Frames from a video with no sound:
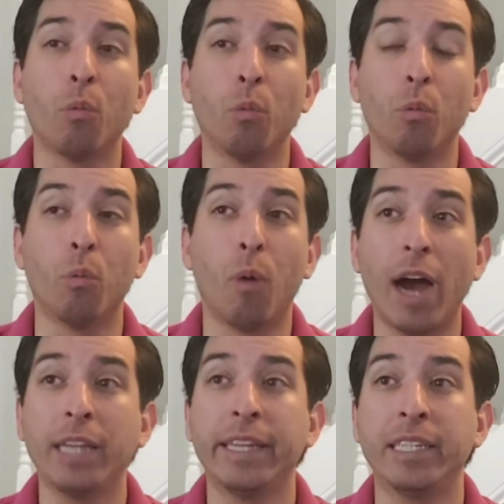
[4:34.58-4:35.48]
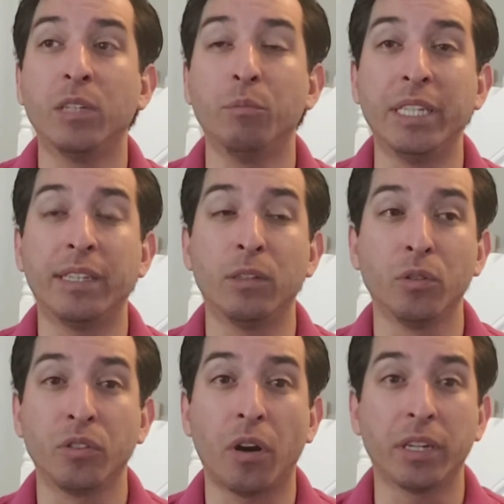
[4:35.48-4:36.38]
why they didn't meet those
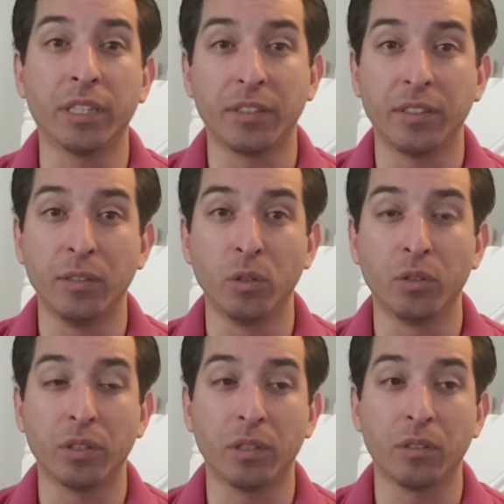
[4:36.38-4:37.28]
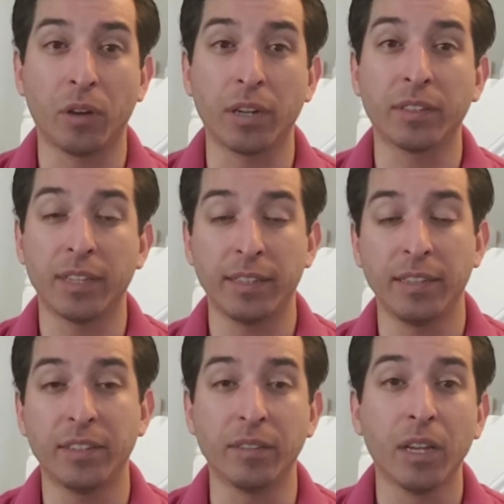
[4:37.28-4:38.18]
targets that they
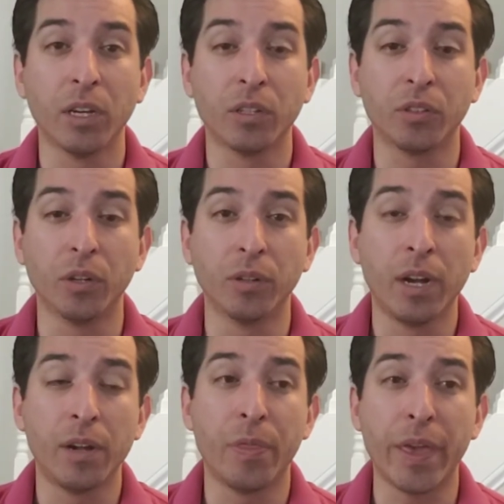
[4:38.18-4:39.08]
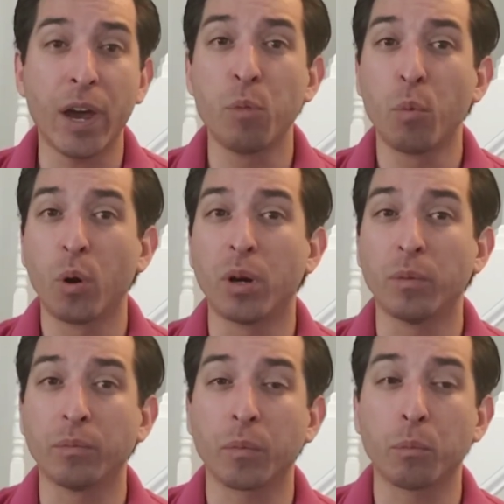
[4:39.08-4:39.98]
set. So they are more
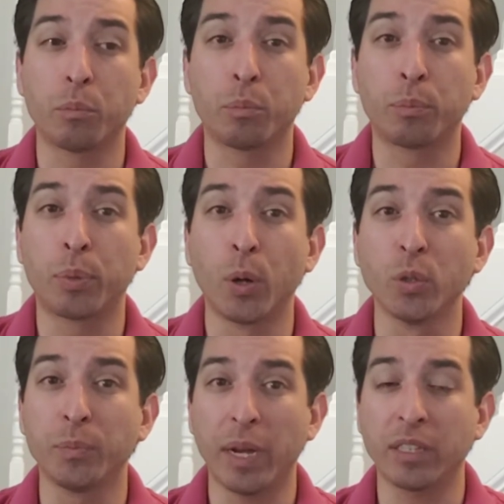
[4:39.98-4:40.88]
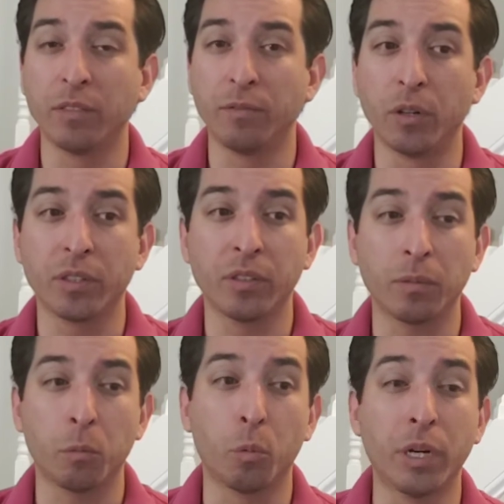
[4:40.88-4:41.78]
prospective focused,
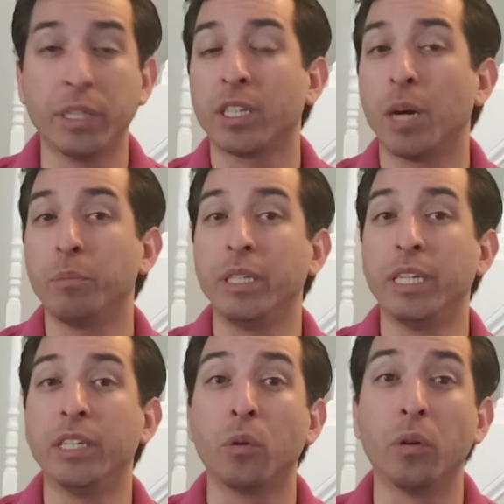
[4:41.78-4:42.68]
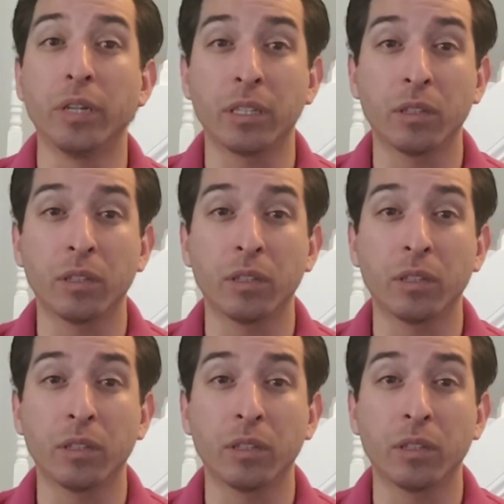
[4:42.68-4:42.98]
where the company is going